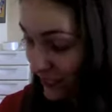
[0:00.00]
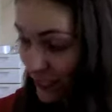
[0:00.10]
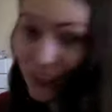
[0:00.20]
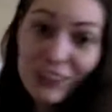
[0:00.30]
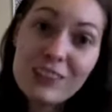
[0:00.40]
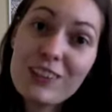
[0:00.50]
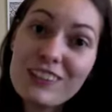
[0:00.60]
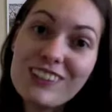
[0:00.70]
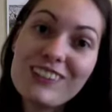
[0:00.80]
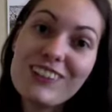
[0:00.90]
Which just goes
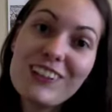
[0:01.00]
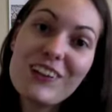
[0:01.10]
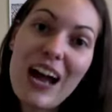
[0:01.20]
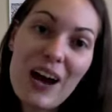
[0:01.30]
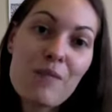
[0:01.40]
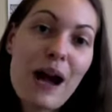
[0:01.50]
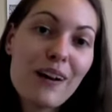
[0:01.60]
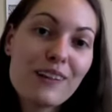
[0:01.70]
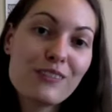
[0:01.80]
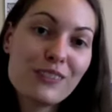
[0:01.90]
to show you how
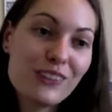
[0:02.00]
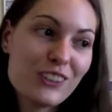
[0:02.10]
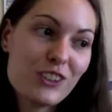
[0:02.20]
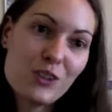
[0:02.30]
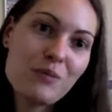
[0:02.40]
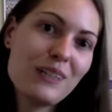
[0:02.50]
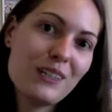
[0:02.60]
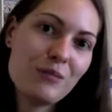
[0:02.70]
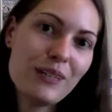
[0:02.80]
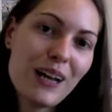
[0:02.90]
powerful Jubi
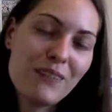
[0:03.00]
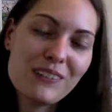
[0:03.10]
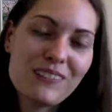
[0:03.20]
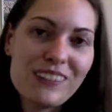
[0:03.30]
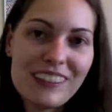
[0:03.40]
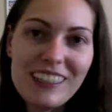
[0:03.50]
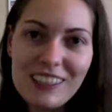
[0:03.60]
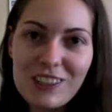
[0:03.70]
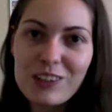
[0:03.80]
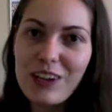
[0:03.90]
is becoming with
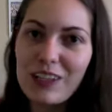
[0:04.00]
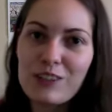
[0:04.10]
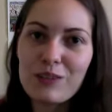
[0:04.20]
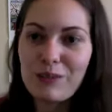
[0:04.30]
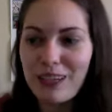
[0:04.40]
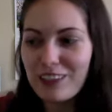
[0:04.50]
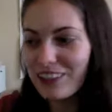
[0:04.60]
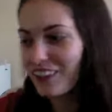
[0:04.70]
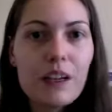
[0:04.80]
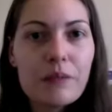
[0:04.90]
each transformation.